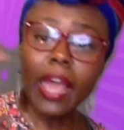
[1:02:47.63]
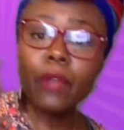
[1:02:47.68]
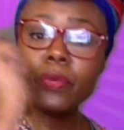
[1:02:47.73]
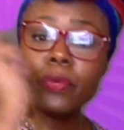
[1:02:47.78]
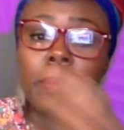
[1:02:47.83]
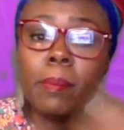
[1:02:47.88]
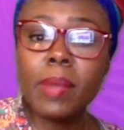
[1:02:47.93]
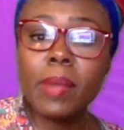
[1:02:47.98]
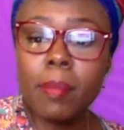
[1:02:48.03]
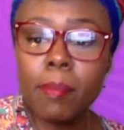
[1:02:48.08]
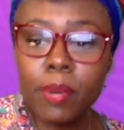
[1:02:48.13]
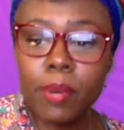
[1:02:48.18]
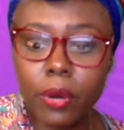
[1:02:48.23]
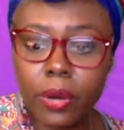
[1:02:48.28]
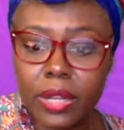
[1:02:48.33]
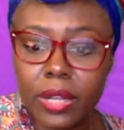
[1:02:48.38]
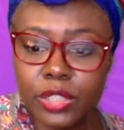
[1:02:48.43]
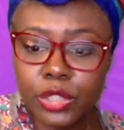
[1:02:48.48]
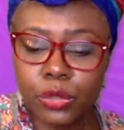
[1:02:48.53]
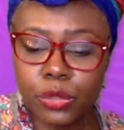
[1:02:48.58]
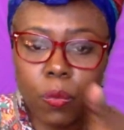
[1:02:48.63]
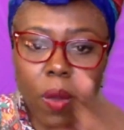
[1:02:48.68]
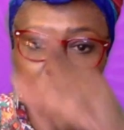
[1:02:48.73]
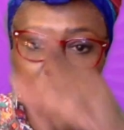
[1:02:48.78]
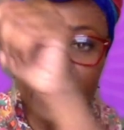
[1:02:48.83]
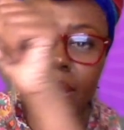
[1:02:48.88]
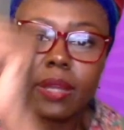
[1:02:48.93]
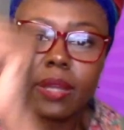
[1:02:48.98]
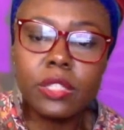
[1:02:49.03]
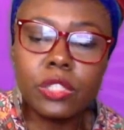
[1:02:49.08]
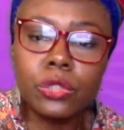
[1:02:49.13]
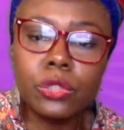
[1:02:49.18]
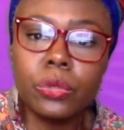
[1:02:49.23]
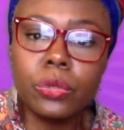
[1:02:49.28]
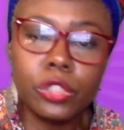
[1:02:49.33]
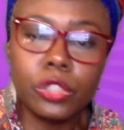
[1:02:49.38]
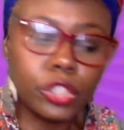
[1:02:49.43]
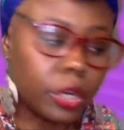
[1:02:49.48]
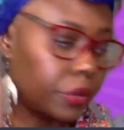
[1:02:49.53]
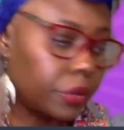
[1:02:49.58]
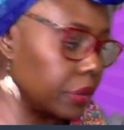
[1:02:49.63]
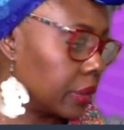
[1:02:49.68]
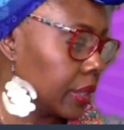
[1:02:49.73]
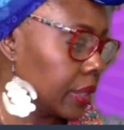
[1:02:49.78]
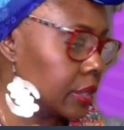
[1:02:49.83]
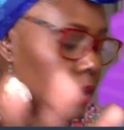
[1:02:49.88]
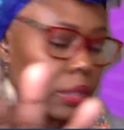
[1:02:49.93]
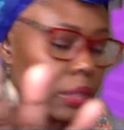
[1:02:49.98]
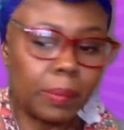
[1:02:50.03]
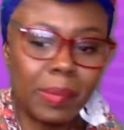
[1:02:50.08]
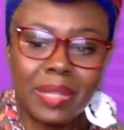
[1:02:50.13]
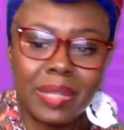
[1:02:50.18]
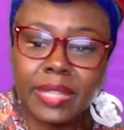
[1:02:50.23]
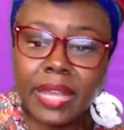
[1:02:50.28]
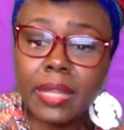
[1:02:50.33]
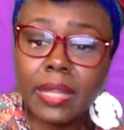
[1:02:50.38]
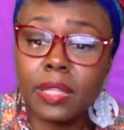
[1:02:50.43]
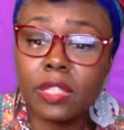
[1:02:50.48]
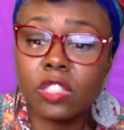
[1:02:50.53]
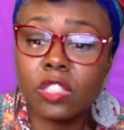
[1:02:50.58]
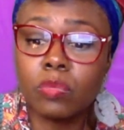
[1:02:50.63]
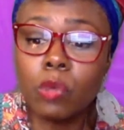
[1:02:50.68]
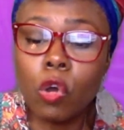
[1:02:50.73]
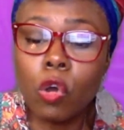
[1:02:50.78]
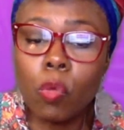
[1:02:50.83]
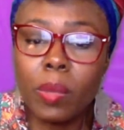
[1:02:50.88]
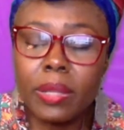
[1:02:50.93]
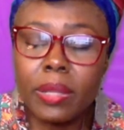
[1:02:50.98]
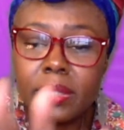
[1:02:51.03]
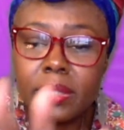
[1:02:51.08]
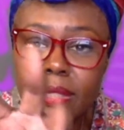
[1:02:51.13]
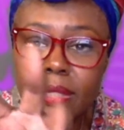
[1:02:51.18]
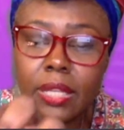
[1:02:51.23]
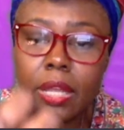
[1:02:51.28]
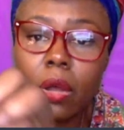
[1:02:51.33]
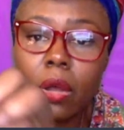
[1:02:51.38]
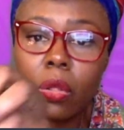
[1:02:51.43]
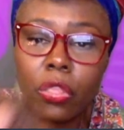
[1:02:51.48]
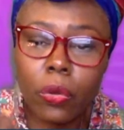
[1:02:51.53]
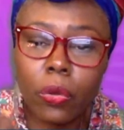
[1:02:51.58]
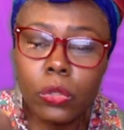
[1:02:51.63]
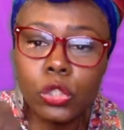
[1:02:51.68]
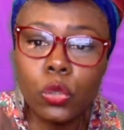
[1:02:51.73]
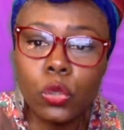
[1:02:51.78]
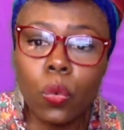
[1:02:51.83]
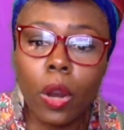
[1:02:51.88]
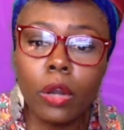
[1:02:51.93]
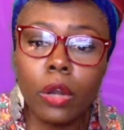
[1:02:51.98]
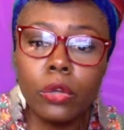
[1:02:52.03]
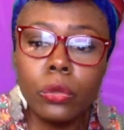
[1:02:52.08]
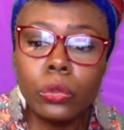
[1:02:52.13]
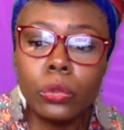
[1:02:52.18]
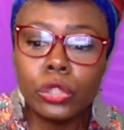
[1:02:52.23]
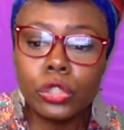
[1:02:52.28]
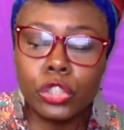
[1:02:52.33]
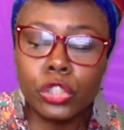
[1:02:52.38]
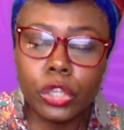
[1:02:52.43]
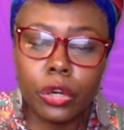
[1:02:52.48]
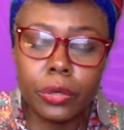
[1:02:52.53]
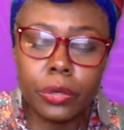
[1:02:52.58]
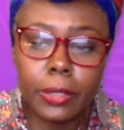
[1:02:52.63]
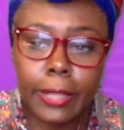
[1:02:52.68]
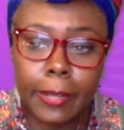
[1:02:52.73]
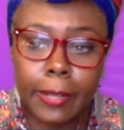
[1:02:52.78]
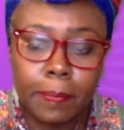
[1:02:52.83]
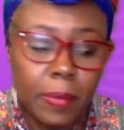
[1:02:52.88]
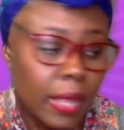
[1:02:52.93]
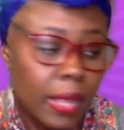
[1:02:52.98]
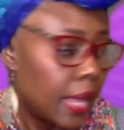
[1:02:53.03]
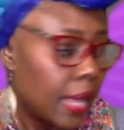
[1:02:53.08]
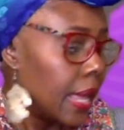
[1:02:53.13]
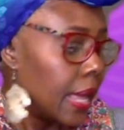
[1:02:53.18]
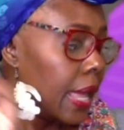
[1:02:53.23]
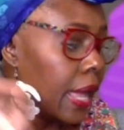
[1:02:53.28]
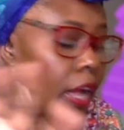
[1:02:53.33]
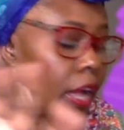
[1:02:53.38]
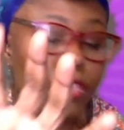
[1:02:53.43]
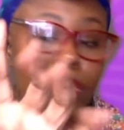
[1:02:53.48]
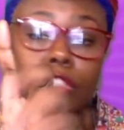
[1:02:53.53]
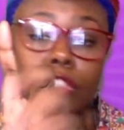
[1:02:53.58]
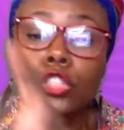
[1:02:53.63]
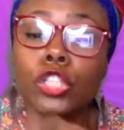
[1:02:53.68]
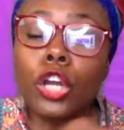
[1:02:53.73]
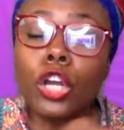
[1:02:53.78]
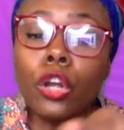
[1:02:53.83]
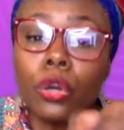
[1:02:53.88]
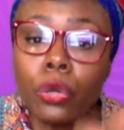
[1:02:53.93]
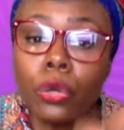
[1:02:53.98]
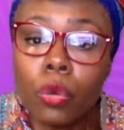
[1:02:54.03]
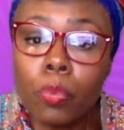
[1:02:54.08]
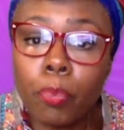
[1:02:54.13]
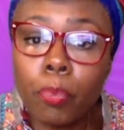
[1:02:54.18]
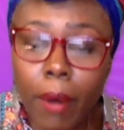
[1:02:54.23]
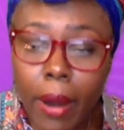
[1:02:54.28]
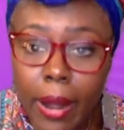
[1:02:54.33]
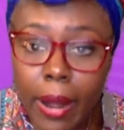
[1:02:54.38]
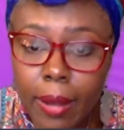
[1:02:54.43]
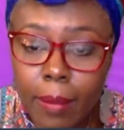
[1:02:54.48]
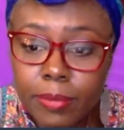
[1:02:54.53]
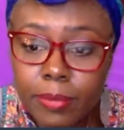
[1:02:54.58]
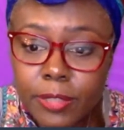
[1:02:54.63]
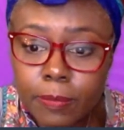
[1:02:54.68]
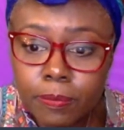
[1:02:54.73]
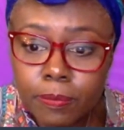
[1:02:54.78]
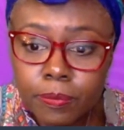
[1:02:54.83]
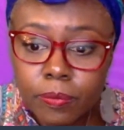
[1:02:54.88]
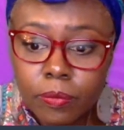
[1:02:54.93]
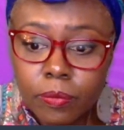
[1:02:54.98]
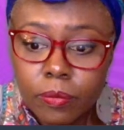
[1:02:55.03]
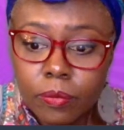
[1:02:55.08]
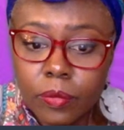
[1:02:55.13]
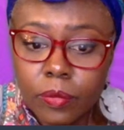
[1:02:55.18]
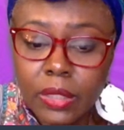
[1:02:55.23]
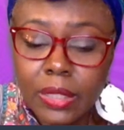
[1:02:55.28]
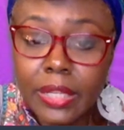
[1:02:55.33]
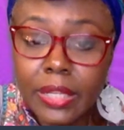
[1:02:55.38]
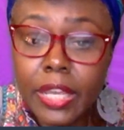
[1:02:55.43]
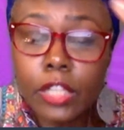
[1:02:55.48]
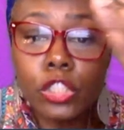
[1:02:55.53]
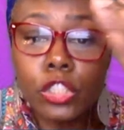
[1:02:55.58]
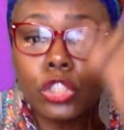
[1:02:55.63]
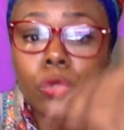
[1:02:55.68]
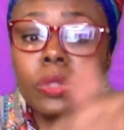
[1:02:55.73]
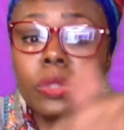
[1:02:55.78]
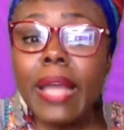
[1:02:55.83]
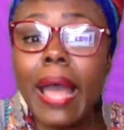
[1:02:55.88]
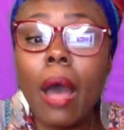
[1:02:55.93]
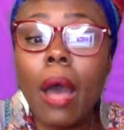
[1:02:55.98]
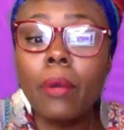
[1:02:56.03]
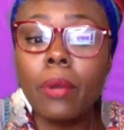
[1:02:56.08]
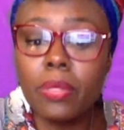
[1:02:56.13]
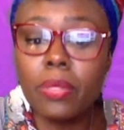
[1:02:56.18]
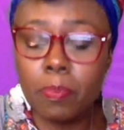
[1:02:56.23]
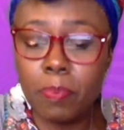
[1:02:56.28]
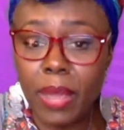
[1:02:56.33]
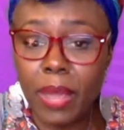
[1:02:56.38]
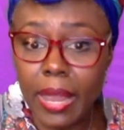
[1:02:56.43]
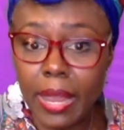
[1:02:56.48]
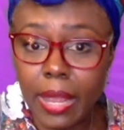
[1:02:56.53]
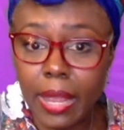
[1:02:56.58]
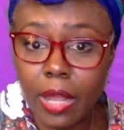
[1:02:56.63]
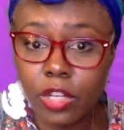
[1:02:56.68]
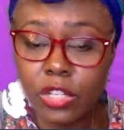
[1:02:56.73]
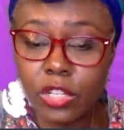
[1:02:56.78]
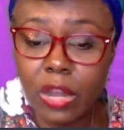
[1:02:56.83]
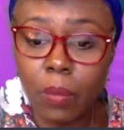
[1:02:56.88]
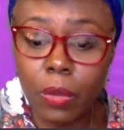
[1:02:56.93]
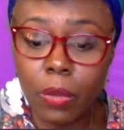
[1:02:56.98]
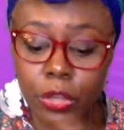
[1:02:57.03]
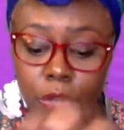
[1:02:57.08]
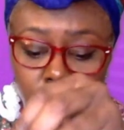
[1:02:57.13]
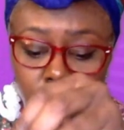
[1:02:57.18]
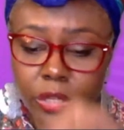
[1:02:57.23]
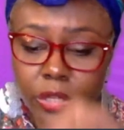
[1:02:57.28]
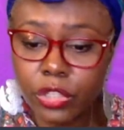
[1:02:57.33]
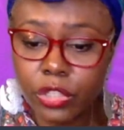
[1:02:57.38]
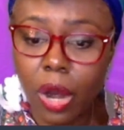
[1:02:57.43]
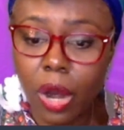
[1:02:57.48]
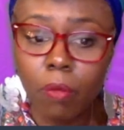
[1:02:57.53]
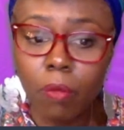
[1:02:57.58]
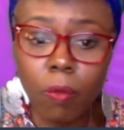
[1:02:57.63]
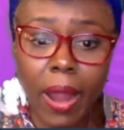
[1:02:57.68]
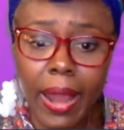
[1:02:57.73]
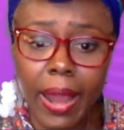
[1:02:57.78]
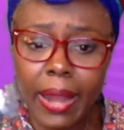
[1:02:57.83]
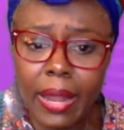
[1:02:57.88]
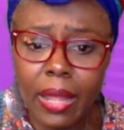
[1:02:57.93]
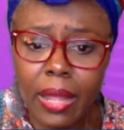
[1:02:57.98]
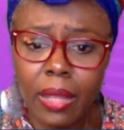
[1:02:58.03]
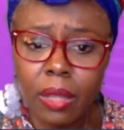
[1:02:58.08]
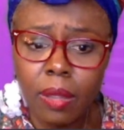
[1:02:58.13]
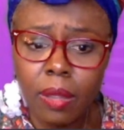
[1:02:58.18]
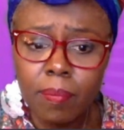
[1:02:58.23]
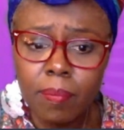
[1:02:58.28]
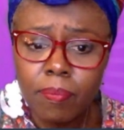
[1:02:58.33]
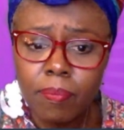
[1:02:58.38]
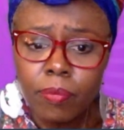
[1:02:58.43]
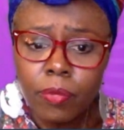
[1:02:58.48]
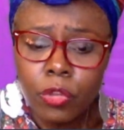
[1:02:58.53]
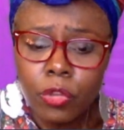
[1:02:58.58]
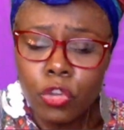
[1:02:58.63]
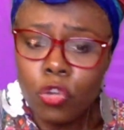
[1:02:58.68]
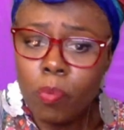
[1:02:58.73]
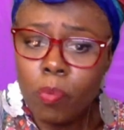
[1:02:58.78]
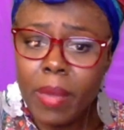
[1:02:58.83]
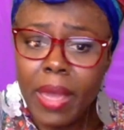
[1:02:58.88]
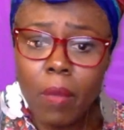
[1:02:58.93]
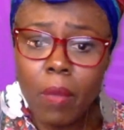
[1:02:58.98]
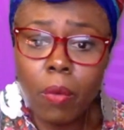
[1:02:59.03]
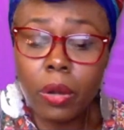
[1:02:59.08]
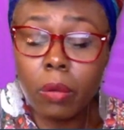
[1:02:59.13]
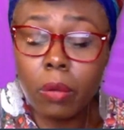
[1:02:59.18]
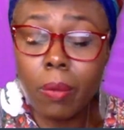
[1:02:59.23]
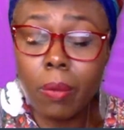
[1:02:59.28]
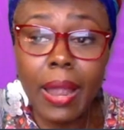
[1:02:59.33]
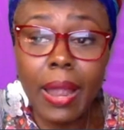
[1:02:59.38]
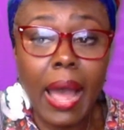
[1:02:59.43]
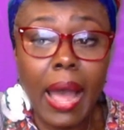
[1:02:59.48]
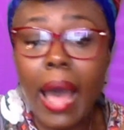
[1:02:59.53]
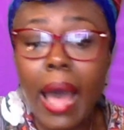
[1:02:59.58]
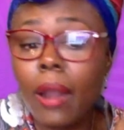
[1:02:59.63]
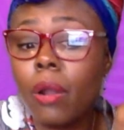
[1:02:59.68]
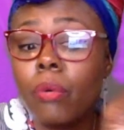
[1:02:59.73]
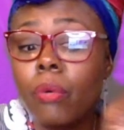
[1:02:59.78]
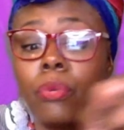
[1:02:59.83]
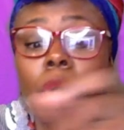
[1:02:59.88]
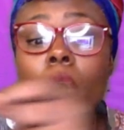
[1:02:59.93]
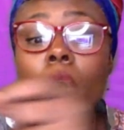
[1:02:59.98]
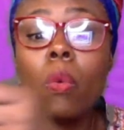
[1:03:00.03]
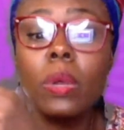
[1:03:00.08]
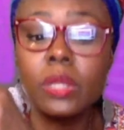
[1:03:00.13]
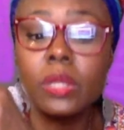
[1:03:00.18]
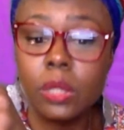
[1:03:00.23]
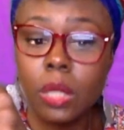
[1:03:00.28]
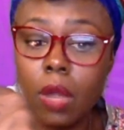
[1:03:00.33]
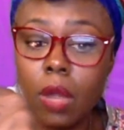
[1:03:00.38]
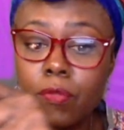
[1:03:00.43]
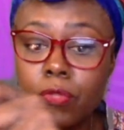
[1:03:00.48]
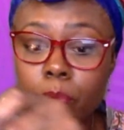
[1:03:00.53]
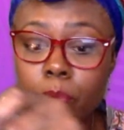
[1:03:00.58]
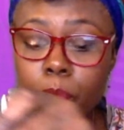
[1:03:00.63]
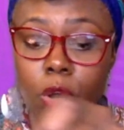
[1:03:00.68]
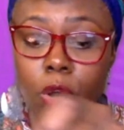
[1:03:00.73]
remember, because Soraya is new to journaling, so let me take this moment to tell those who are new to journaling. The journal prompt gets you down on the page. Now, when you start writing, you may want to write, I don't know what's comfortable